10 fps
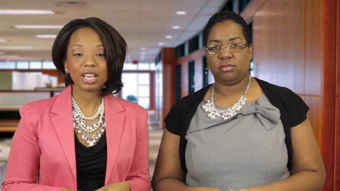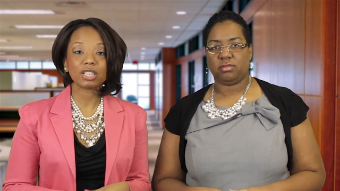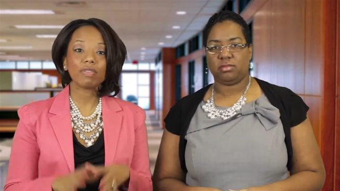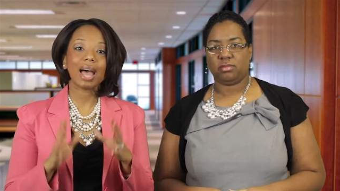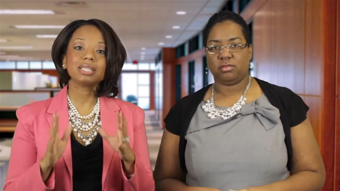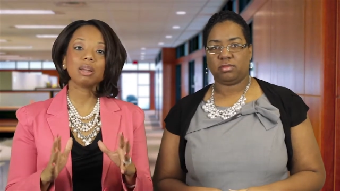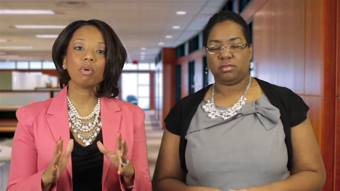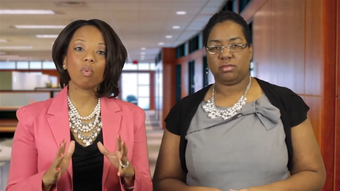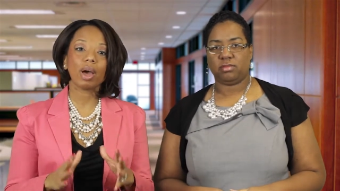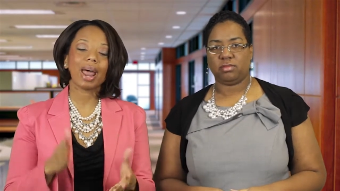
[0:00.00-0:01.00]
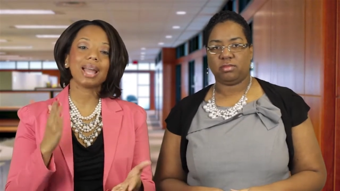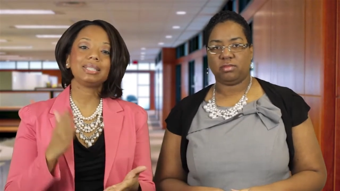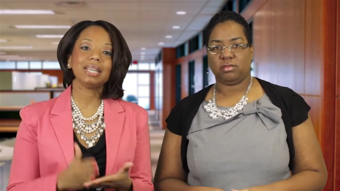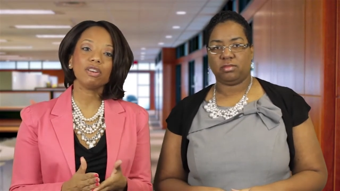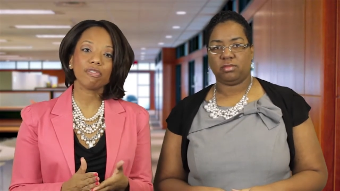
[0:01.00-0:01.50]
Speaker 1: So that's number one.
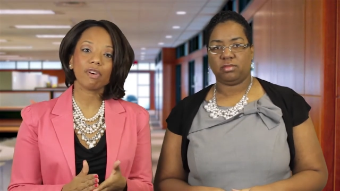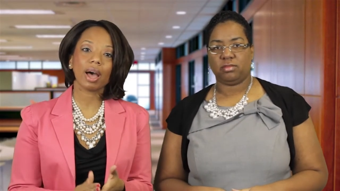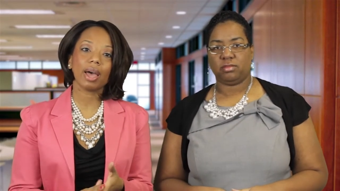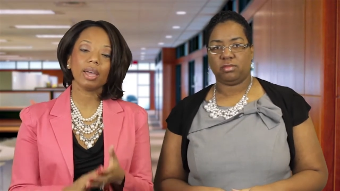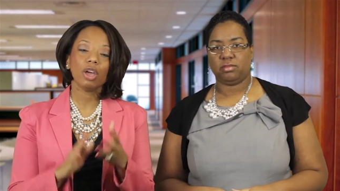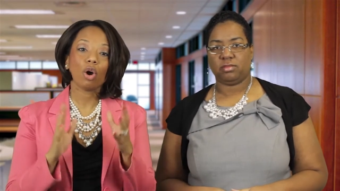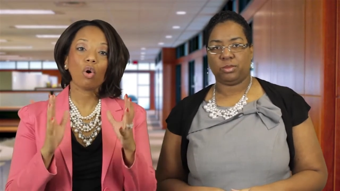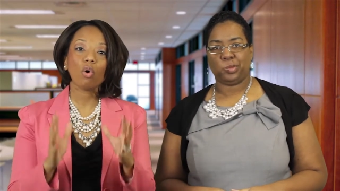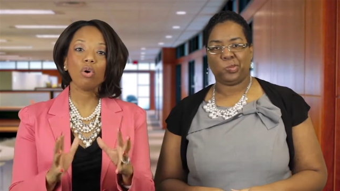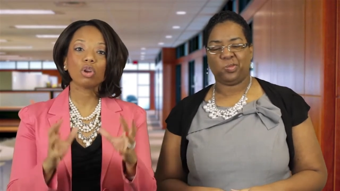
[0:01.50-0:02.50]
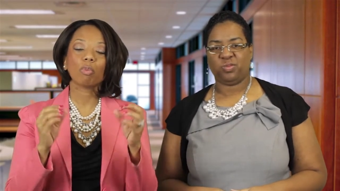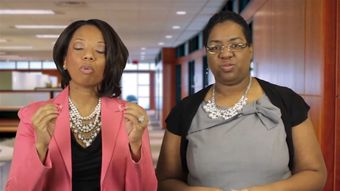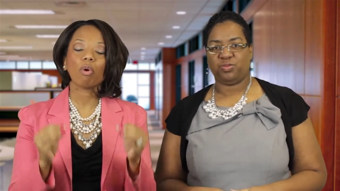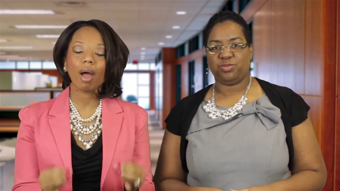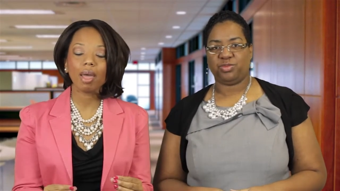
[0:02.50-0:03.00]
Identify who your
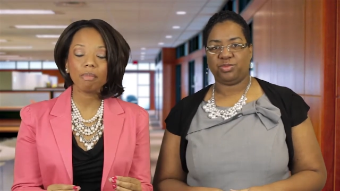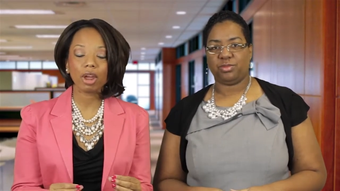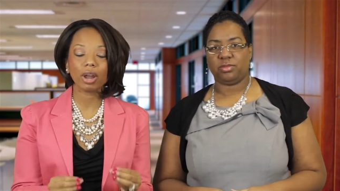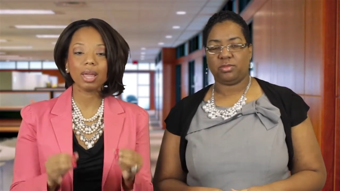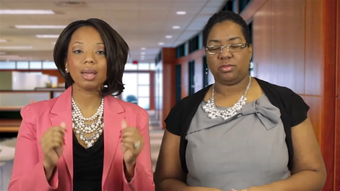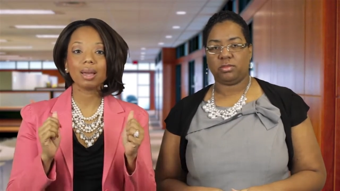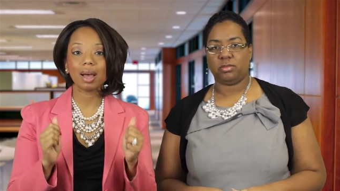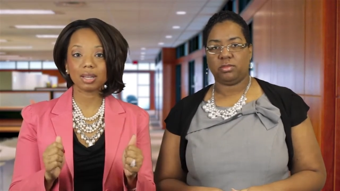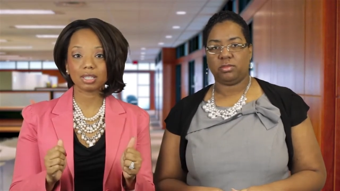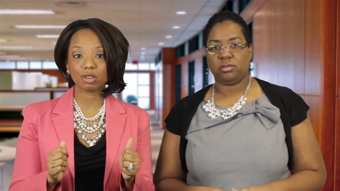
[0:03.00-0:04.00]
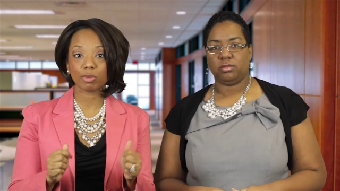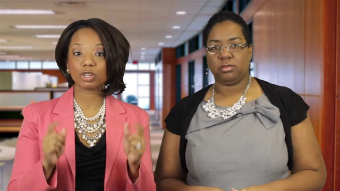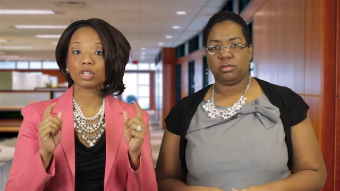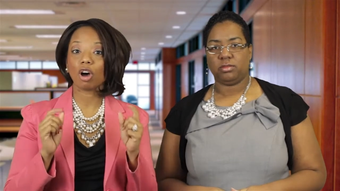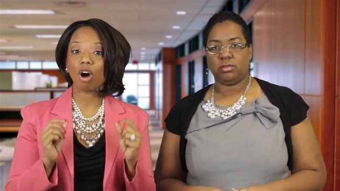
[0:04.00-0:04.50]
primary
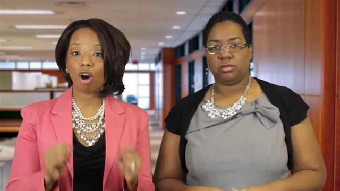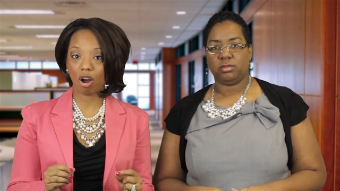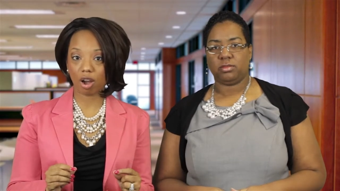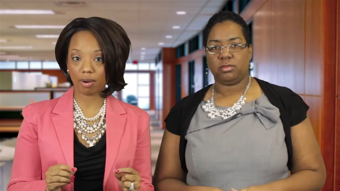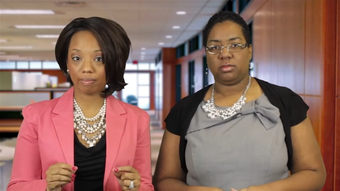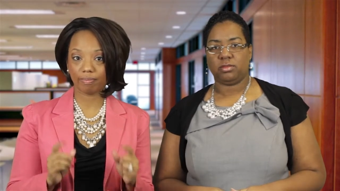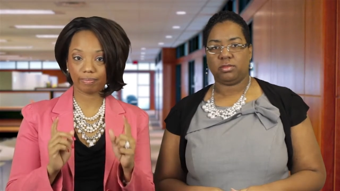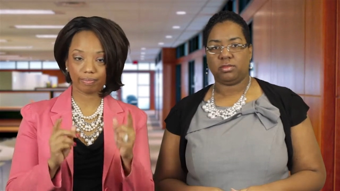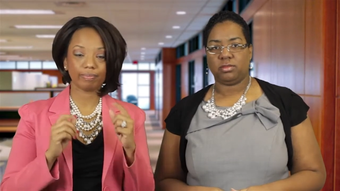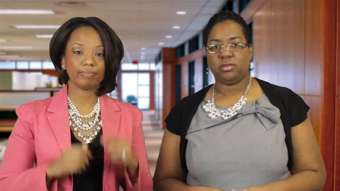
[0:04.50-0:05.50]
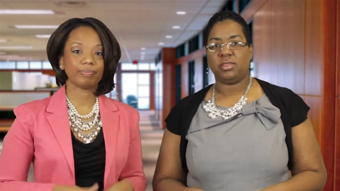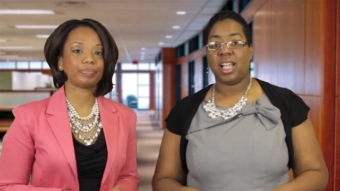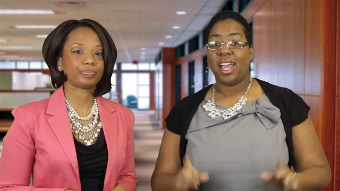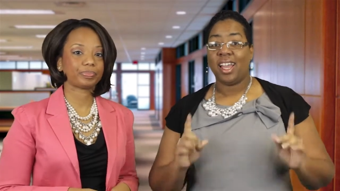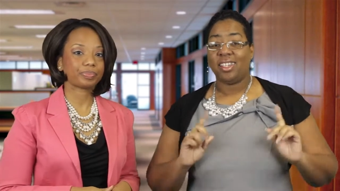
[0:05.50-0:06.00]
customers are.
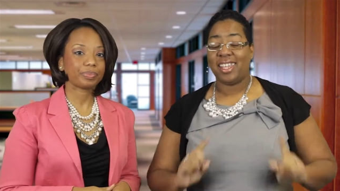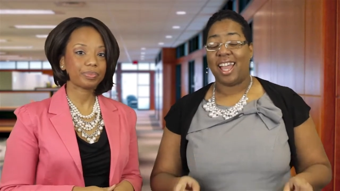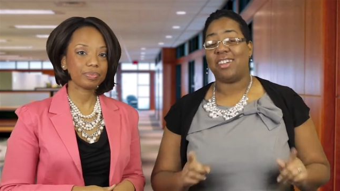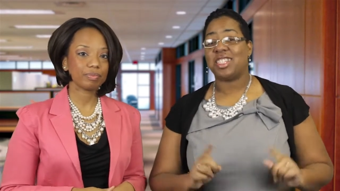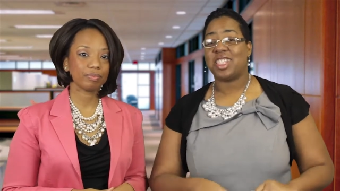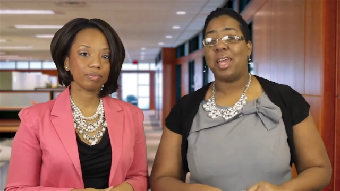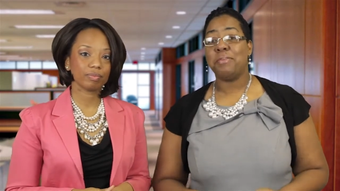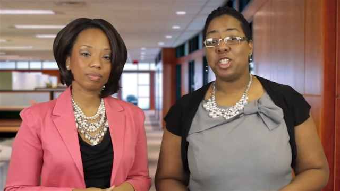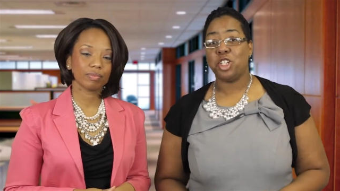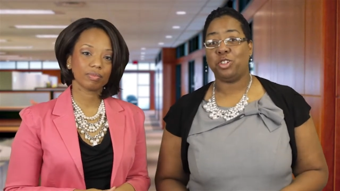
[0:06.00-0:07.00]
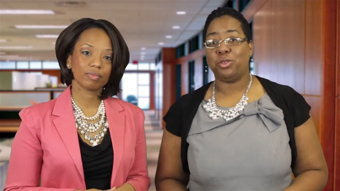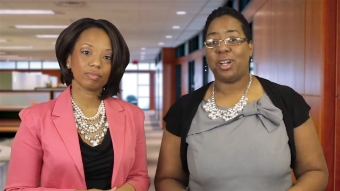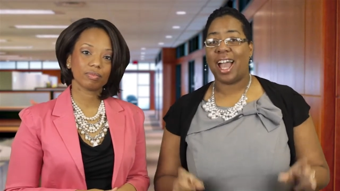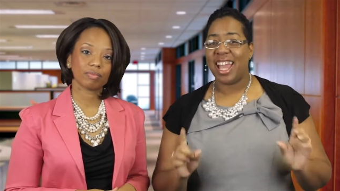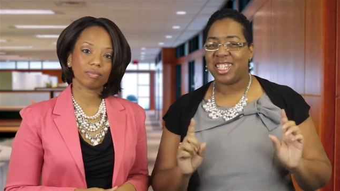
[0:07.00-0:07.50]
Speaker 2: Now, step
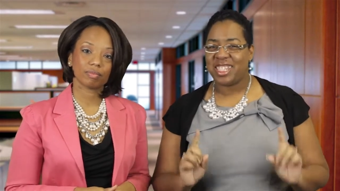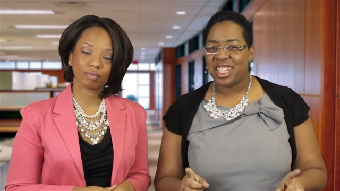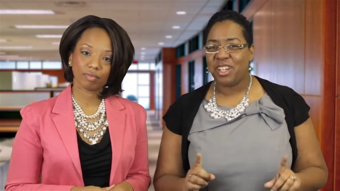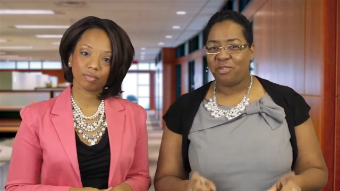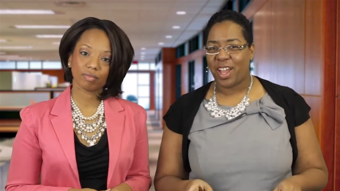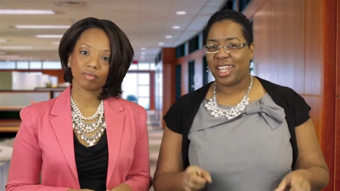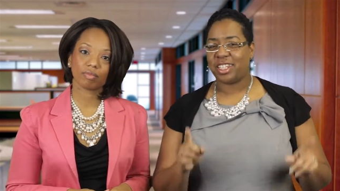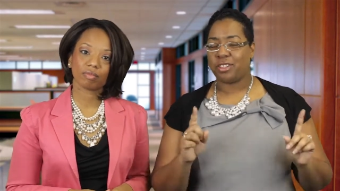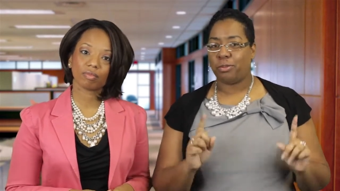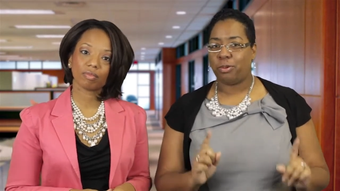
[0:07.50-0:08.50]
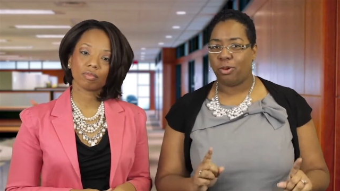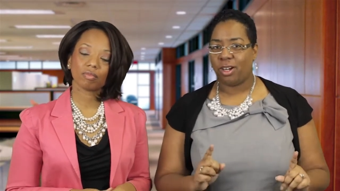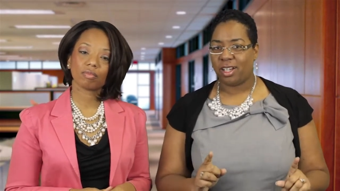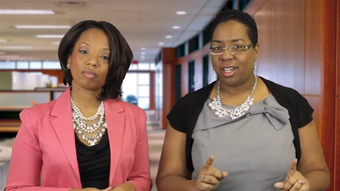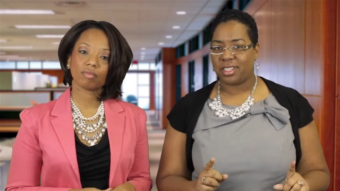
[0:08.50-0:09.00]
two, identify the
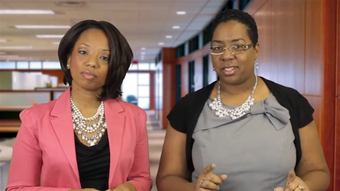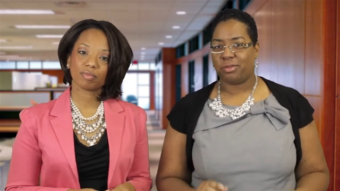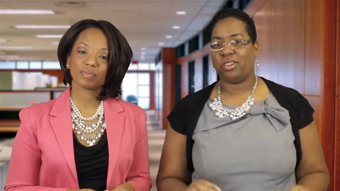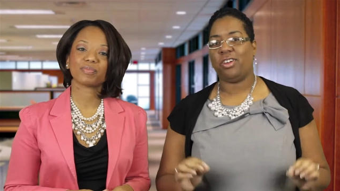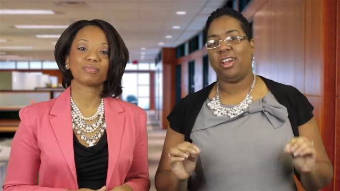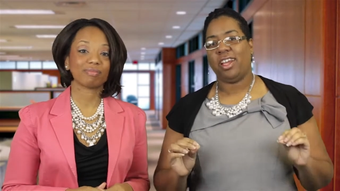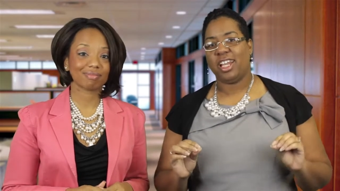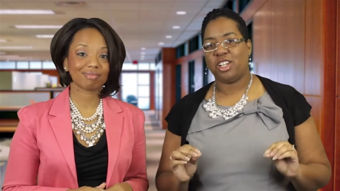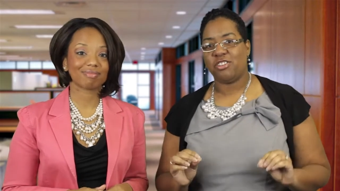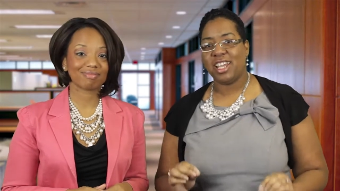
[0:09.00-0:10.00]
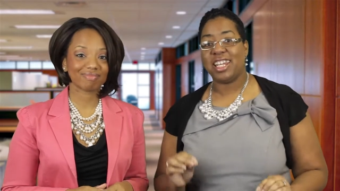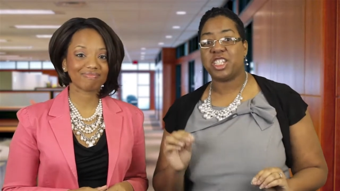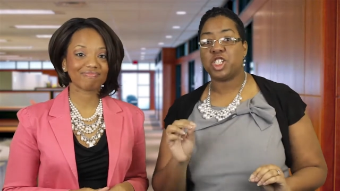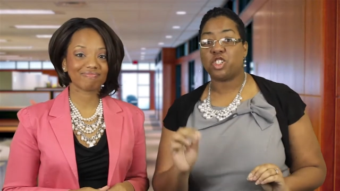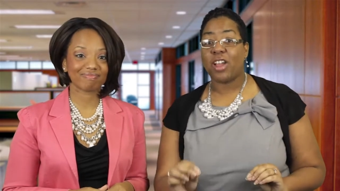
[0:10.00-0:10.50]
support customer and create a
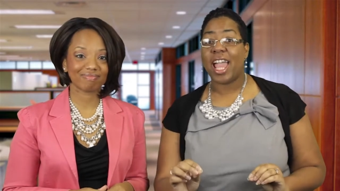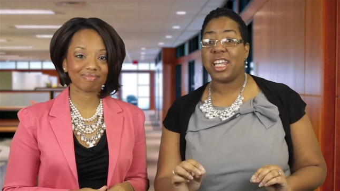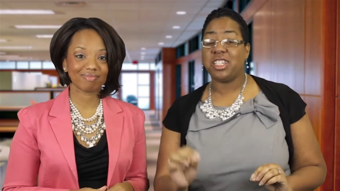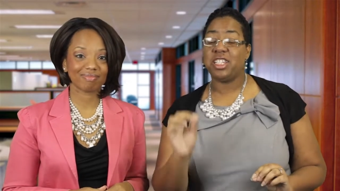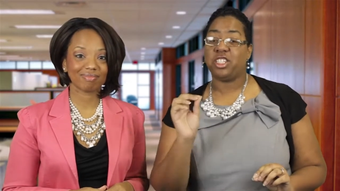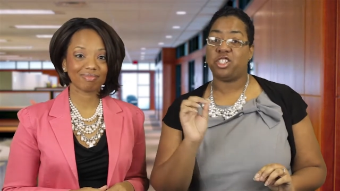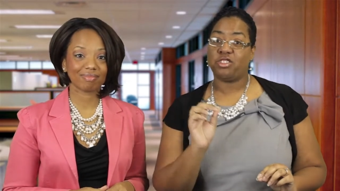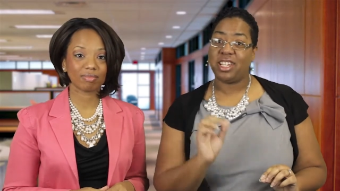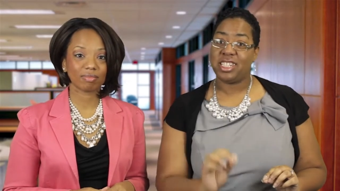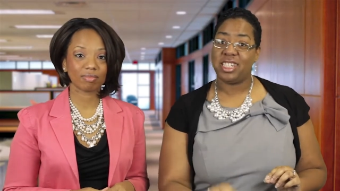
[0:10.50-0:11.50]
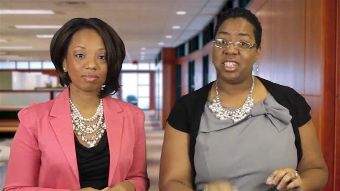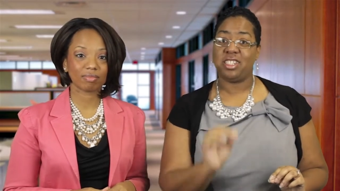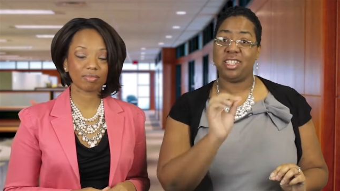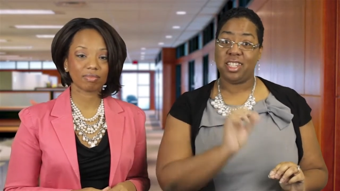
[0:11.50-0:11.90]
strategy to transition